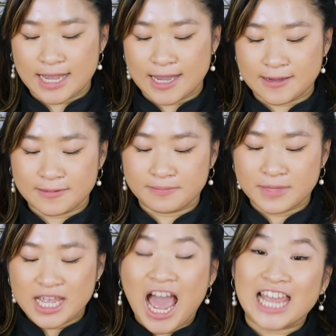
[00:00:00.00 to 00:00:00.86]

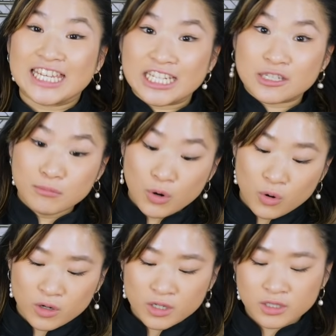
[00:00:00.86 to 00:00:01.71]
I need
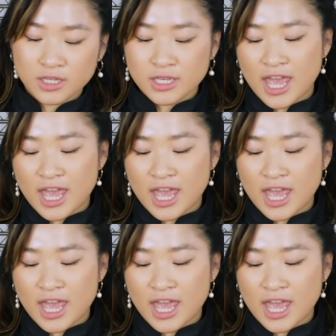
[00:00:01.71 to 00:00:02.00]
more,